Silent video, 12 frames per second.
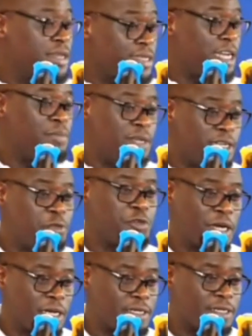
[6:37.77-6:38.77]
things had been
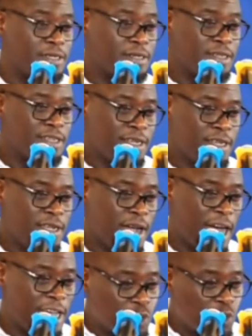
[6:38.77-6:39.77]
difficult
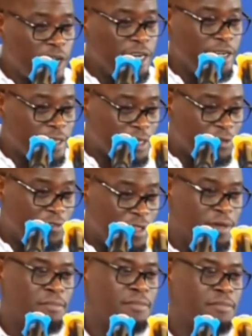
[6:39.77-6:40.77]
as we had
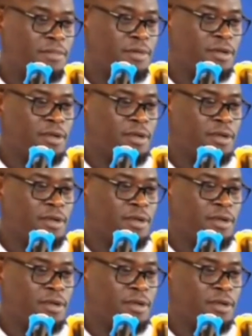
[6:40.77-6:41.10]
received them,